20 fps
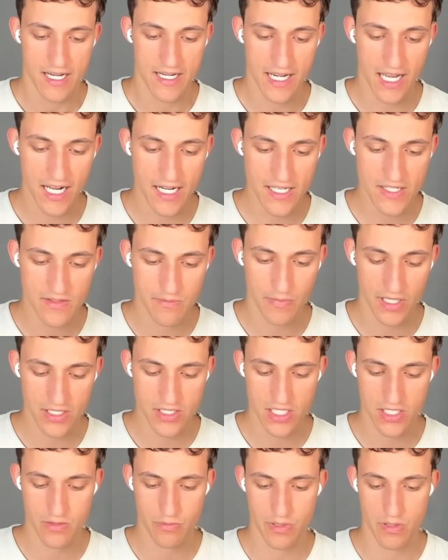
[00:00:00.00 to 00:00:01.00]
Not as
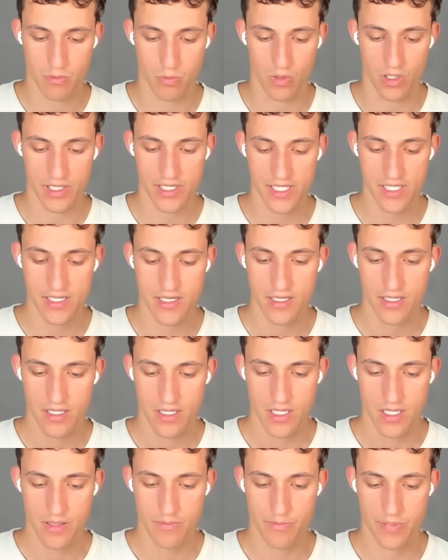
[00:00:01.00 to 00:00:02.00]
much as we wanted,
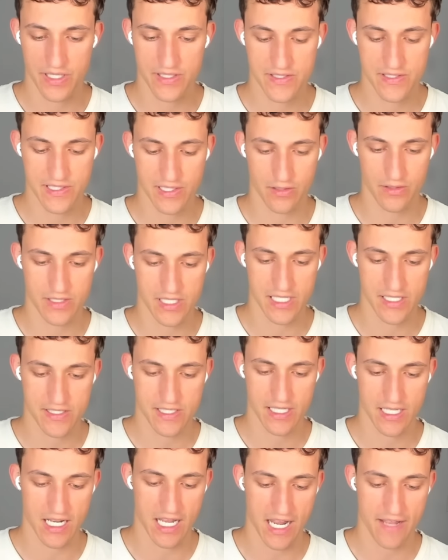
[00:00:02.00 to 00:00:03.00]
but still
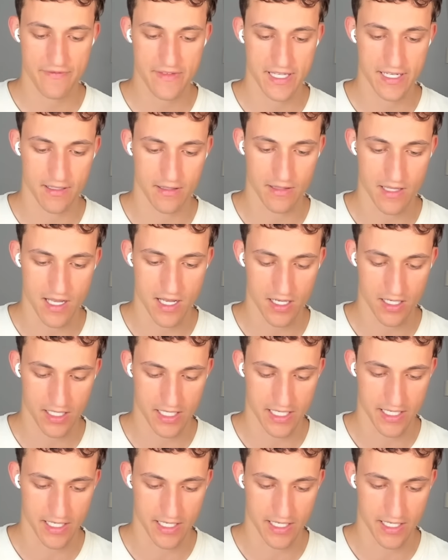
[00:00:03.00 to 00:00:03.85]
decent. I have to hit a log